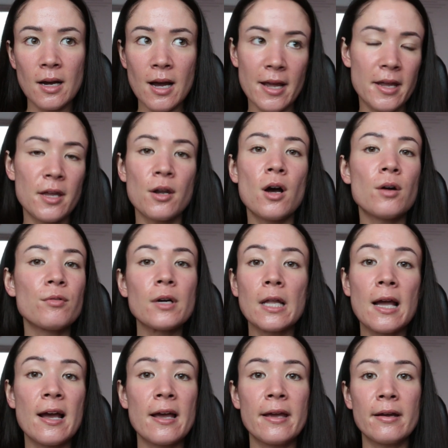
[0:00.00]
I cannot
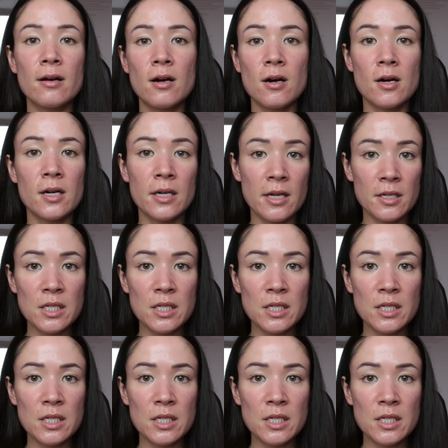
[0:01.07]
rely on